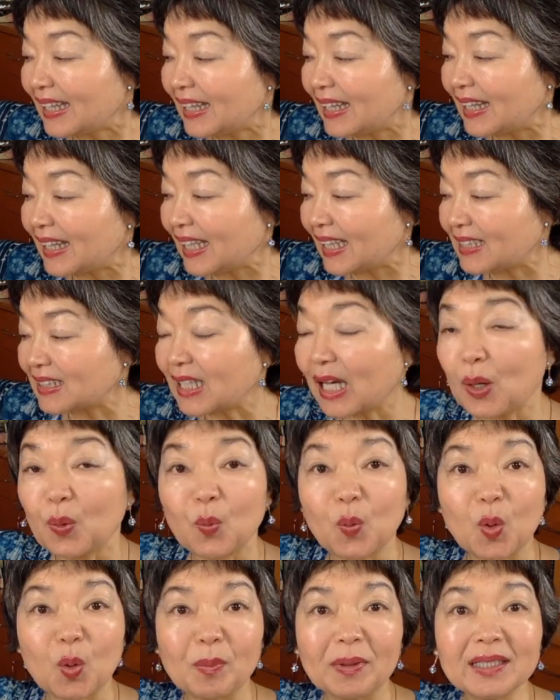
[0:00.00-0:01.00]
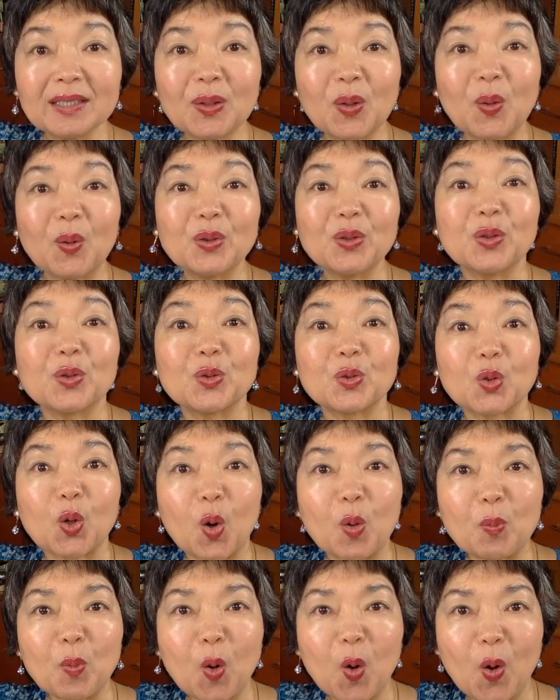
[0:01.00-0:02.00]
there's a woman called
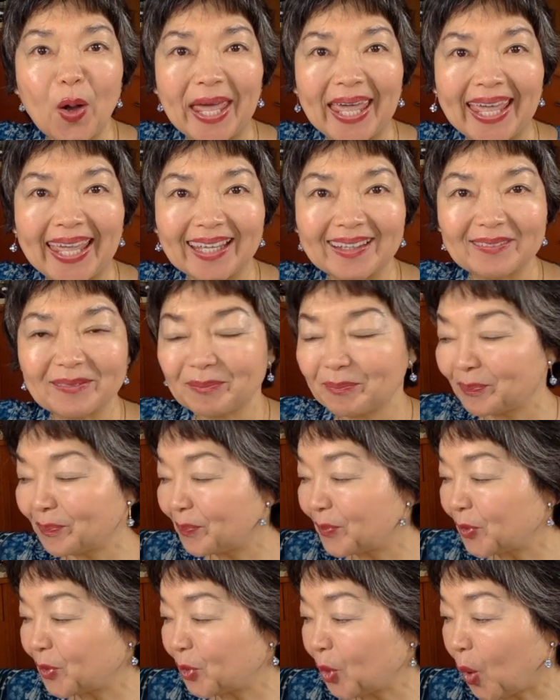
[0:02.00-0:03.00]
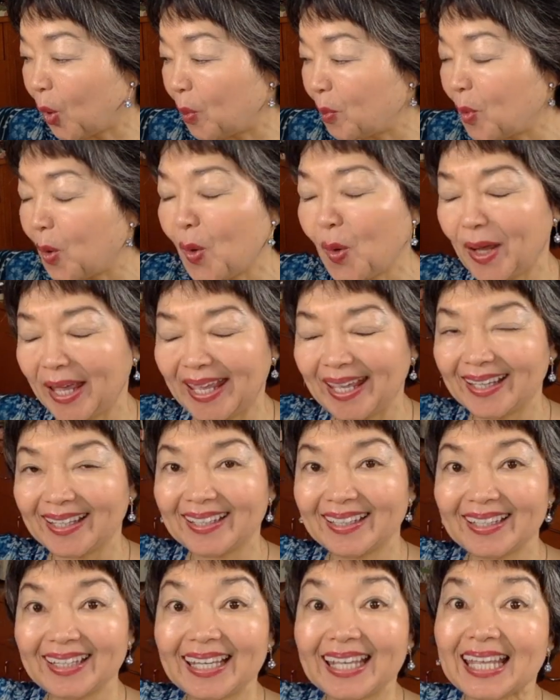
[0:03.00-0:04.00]
Tomoe. Tomoe.
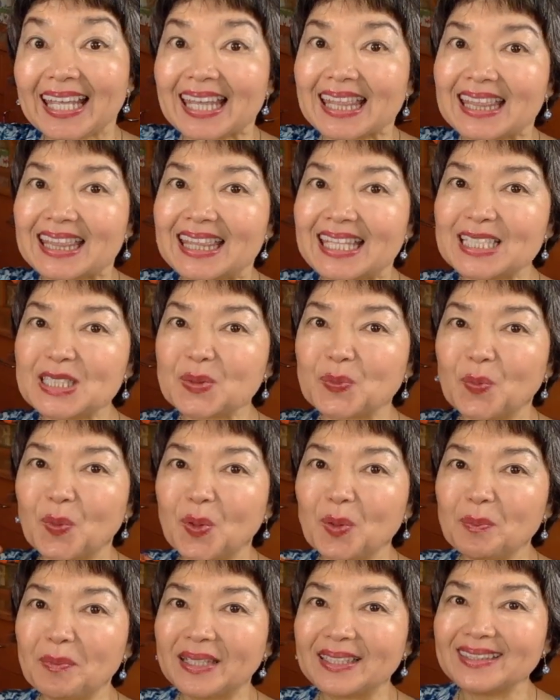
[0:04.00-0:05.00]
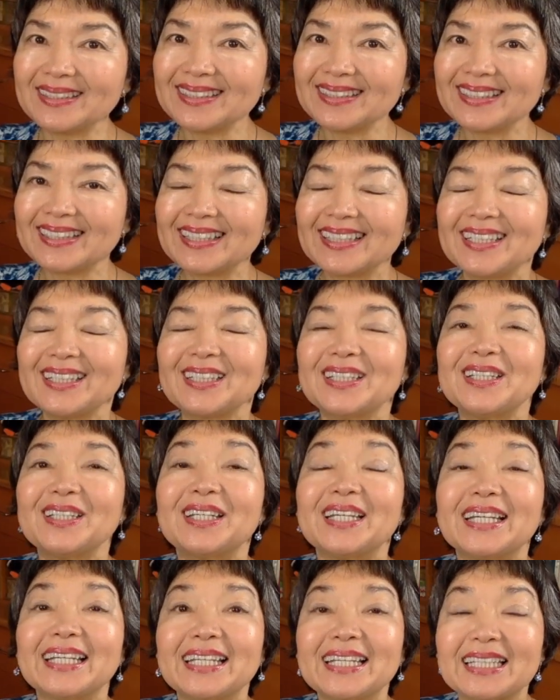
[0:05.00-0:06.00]
This woman
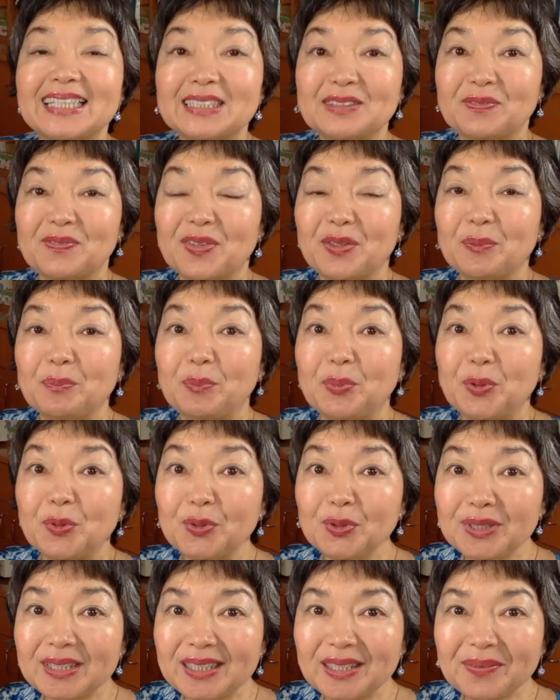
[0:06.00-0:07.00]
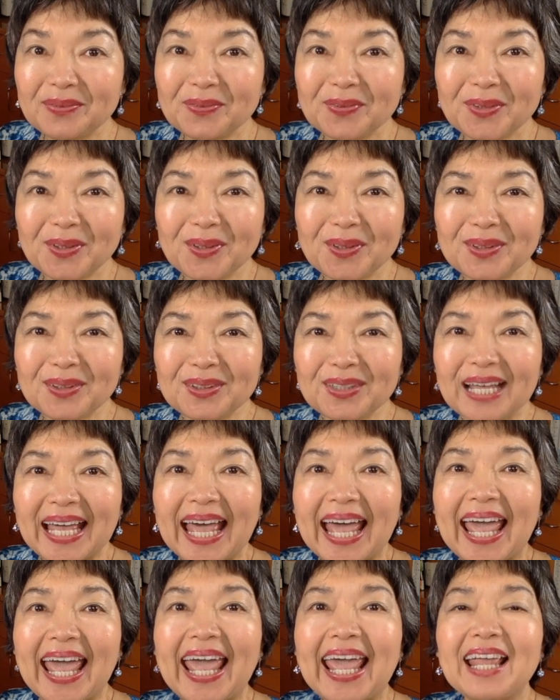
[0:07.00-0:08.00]
is very beautiful
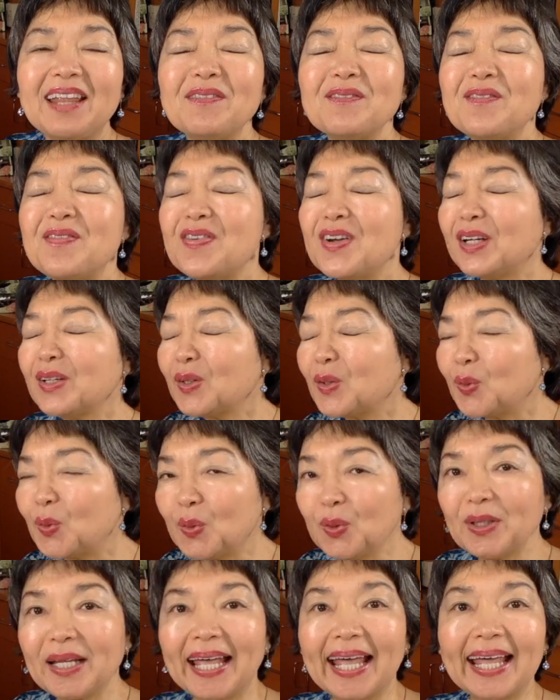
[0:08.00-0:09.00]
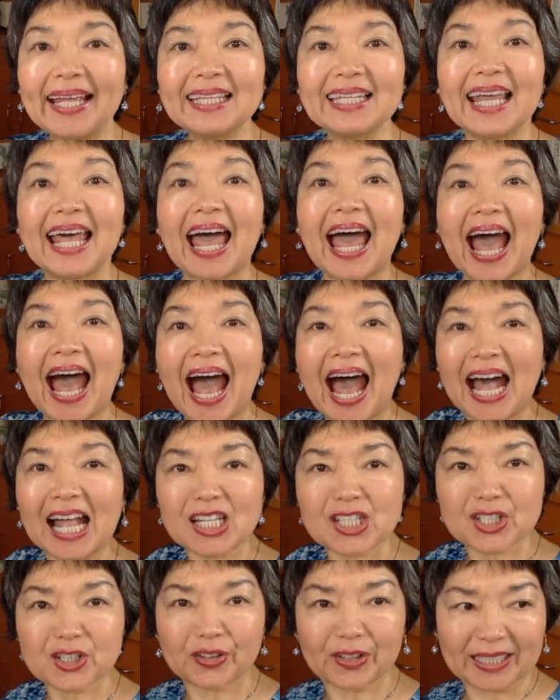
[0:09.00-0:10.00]
and very good at
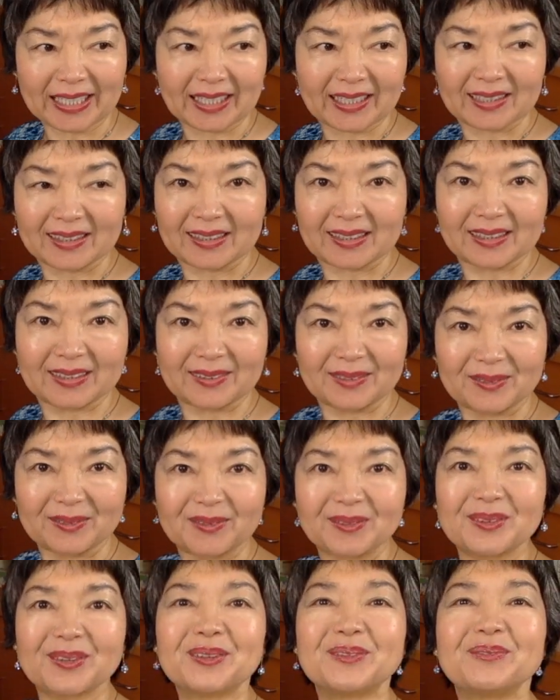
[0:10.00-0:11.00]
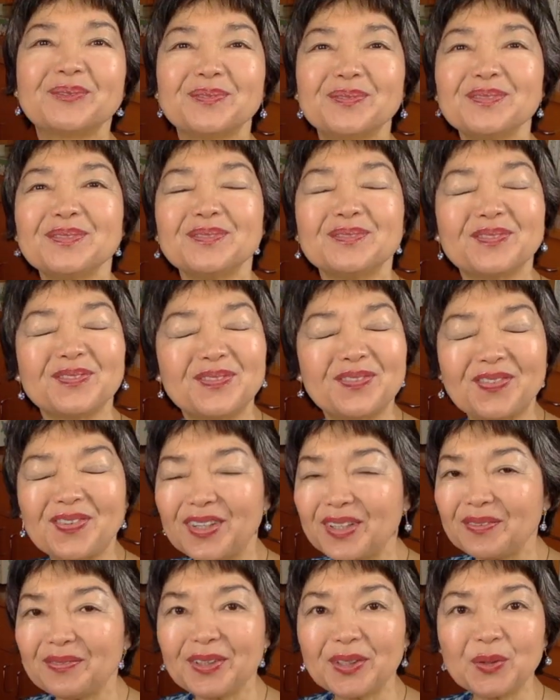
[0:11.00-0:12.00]
archery.
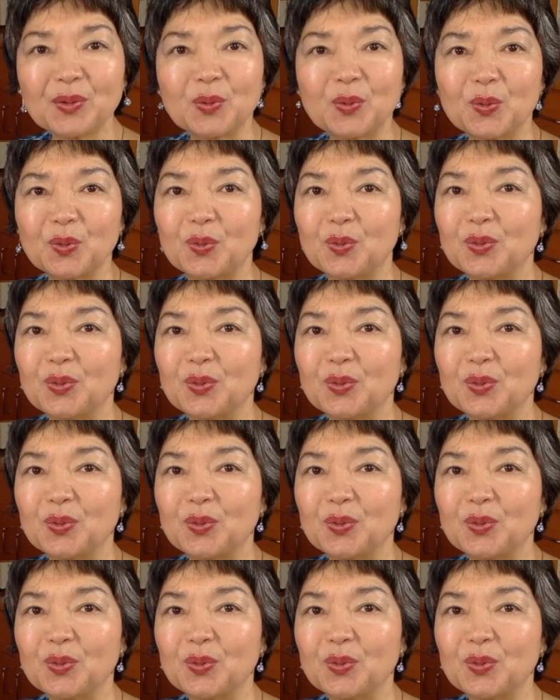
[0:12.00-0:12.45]
Very, very good.